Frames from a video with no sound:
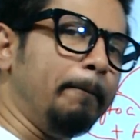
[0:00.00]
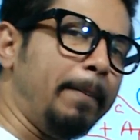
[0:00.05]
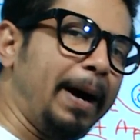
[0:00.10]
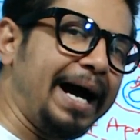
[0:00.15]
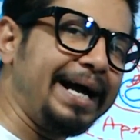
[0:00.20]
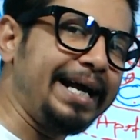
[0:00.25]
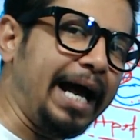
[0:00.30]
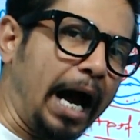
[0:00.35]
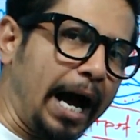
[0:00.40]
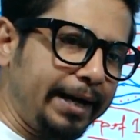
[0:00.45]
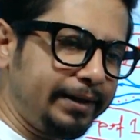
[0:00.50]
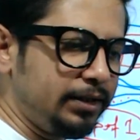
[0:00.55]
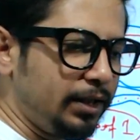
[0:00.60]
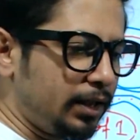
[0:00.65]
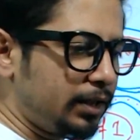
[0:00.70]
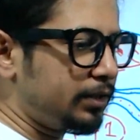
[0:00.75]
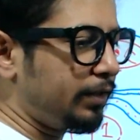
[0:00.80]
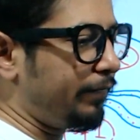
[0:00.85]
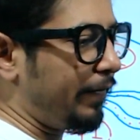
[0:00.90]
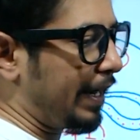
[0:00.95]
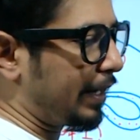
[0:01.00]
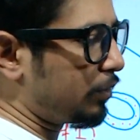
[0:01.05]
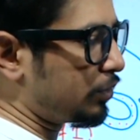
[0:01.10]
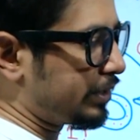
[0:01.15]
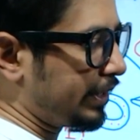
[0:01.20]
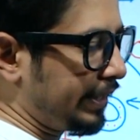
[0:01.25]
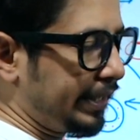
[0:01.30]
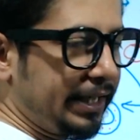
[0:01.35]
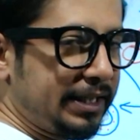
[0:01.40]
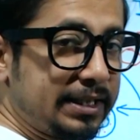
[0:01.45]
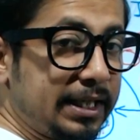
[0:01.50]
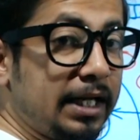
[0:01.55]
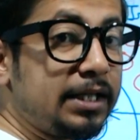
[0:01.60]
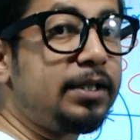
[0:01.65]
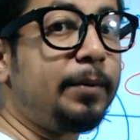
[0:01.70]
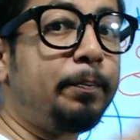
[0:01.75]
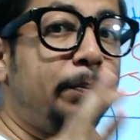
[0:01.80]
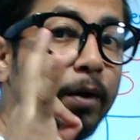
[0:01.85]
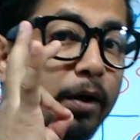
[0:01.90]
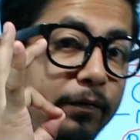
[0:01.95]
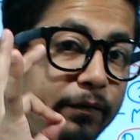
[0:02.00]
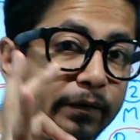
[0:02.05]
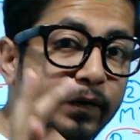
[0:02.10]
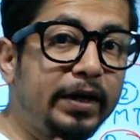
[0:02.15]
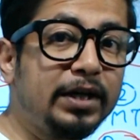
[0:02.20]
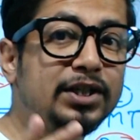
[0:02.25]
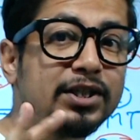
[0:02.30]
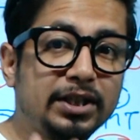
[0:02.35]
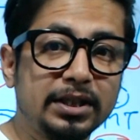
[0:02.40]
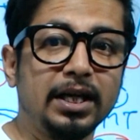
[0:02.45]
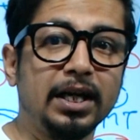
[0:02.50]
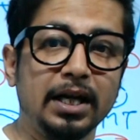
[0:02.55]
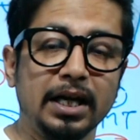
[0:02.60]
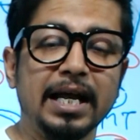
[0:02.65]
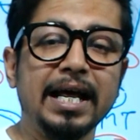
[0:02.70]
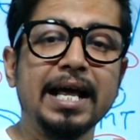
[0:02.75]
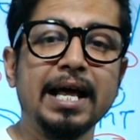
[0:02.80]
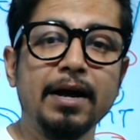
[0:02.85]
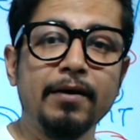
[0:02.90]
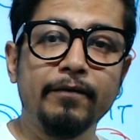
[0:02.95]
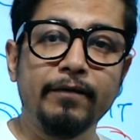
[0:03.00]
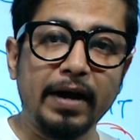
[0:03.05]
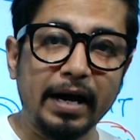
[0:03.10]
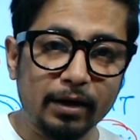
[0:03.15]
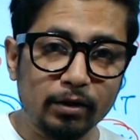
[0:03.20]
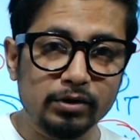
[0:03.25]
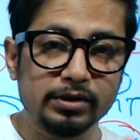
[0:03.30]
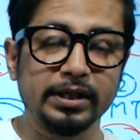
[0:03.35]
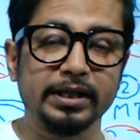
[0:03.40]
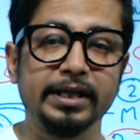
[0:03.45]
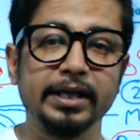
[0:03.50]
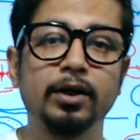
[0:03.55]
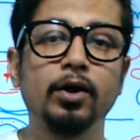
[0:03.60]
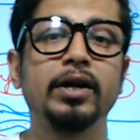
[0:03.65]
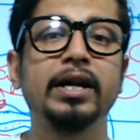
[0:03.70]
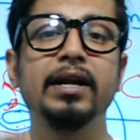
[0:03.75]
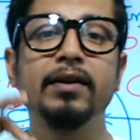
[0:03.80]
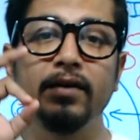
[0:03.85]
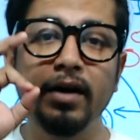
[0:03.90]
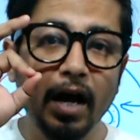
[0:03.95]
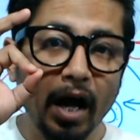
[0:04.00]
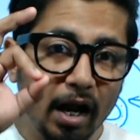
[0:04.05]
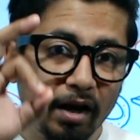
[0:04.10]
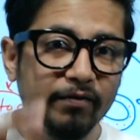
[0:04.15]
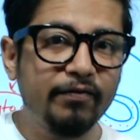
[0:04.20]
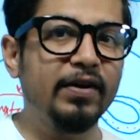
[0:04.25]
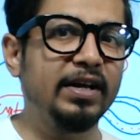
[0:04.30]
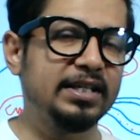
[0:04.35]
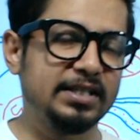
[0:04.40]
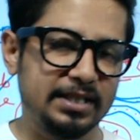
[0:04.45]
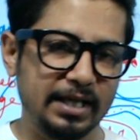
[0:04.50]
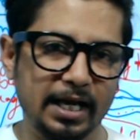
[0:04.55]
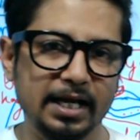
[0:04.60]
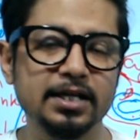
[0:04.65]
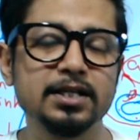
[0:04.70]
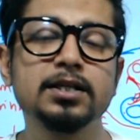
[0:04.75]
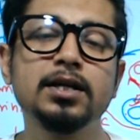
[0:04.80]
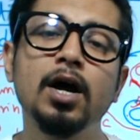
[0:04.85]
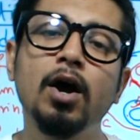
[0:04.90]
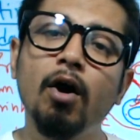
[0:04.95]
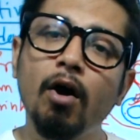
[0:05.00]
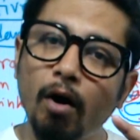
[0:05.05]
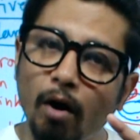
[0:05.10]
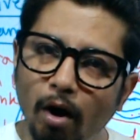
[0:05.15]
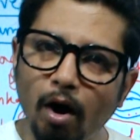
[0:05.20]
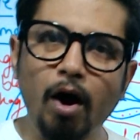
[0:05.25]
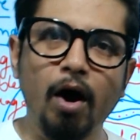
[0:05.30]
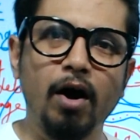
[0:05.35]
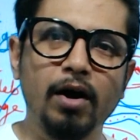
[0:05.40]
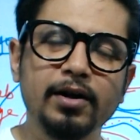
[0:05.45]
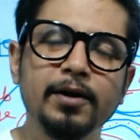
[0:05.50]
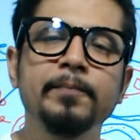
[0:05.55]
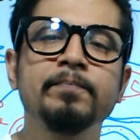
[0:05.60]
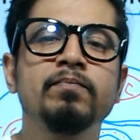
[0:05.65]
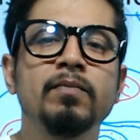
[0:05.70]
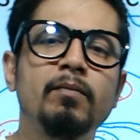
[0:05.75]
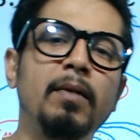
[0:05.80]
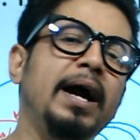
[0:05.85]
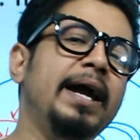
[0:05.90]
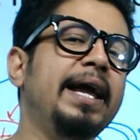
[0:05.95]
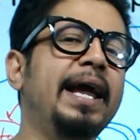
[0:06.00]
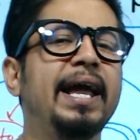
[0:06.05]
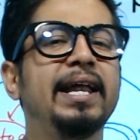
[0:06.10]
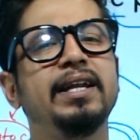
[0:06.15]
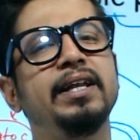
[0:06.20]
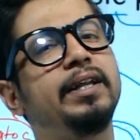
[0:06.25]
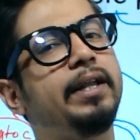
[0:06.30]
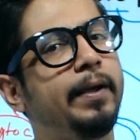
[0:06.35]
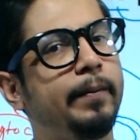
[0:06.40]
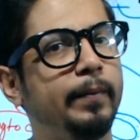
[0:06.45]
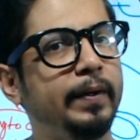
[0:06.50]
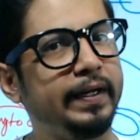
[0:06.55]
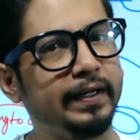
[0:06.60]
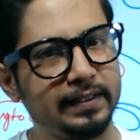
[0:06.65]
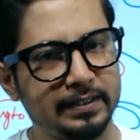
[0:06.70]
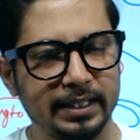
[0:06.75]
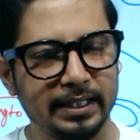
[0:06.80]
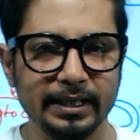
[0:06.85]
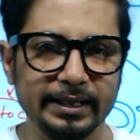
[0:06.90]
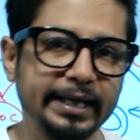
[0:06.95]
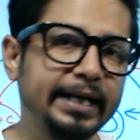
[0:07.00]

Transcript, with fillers: by either the phagocytic cells, the professional phagocytic or engulfing cells or by any neighboring cell.